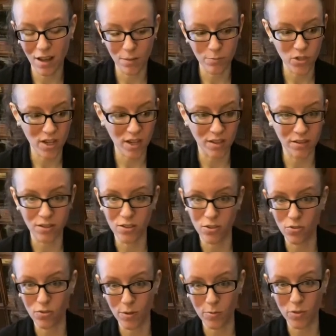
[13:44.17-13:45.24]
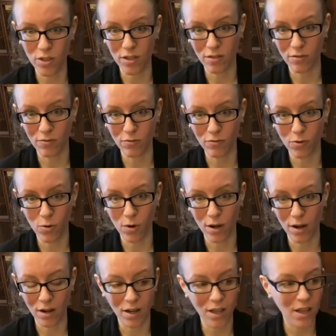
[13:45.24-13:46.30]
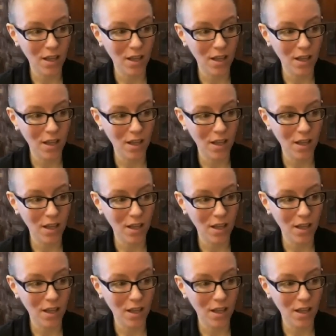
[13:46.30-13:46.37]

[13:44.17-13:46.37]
Check out the description for